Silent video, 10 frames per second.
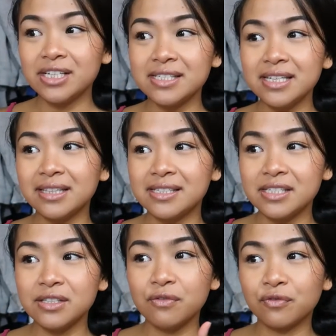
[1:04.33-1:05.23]
Honestly, this
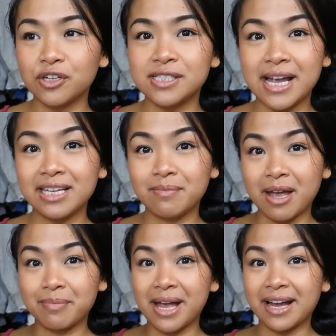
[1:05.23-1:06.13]
is the first hiking
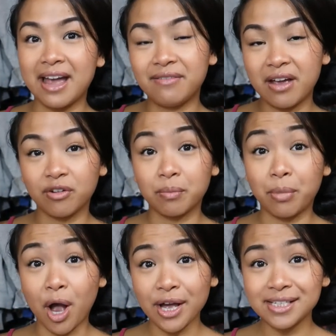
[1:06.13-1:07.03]
backpack I've ever
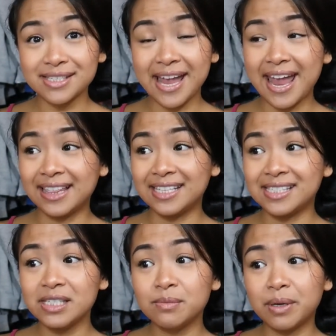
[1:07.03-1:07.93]
bought, and this
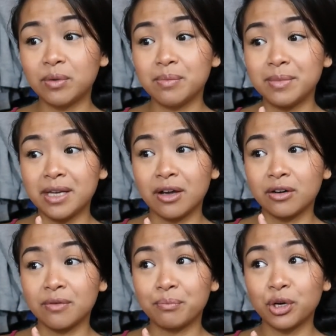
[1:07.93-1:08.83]
has been with me
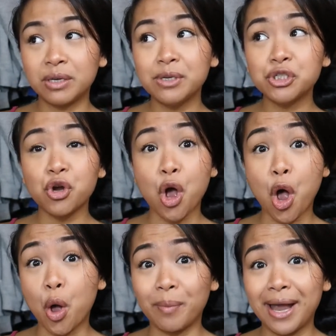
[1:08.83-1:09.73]
on pretty much
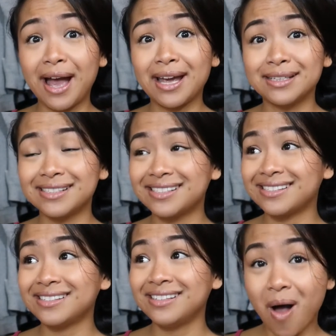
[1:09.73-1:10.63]
all my hikes.
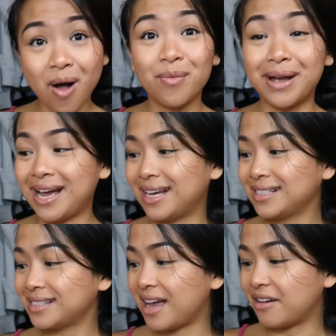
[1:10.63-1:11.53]
All my
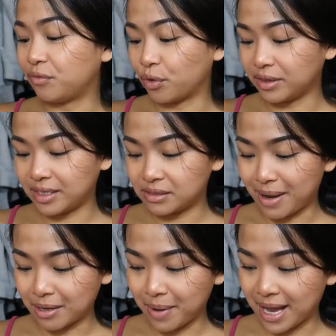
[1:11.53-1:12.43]
hikes, I've worn this
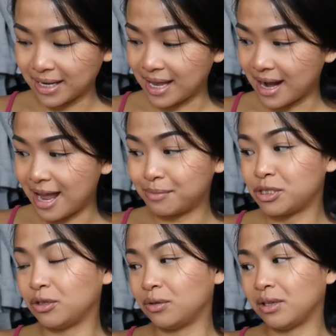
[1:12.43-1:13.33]
backpack and I
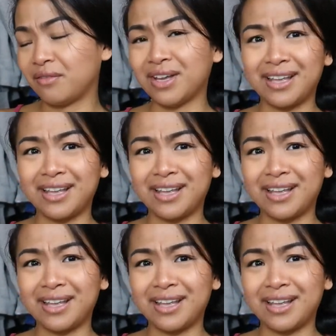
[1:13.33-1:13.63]
absolutely love it.